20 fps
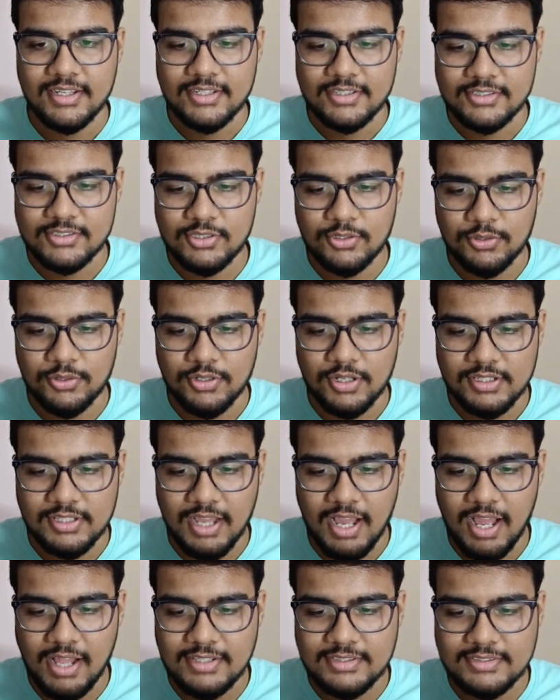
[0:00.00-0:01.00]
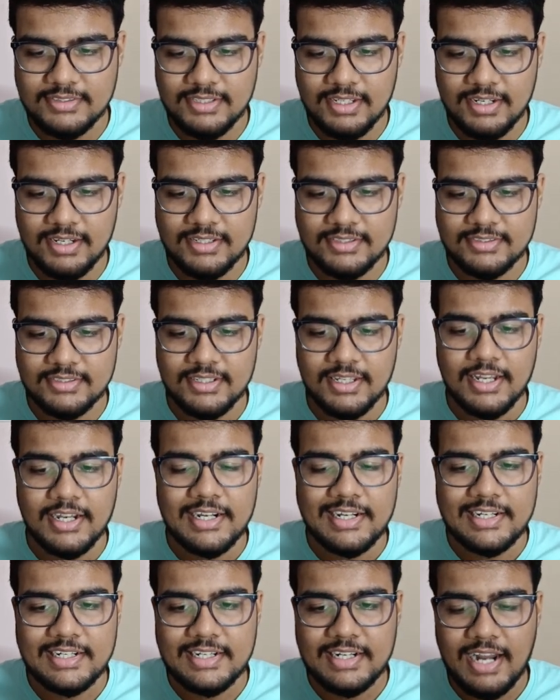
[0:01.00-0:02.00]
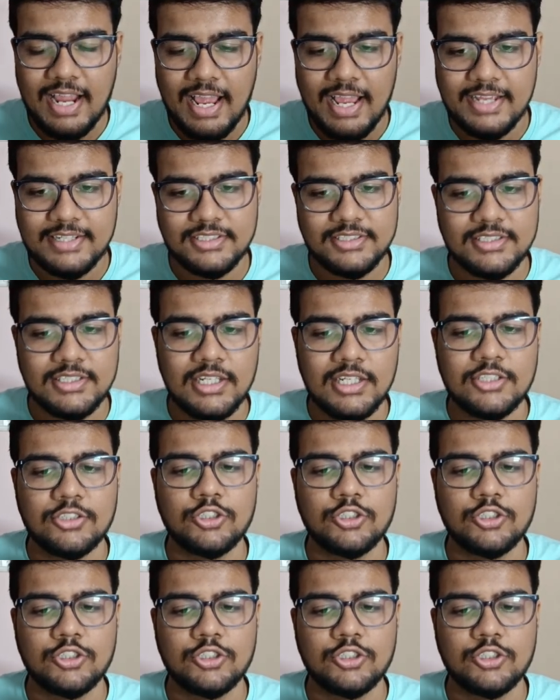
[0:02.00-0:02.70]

So the answer is trash.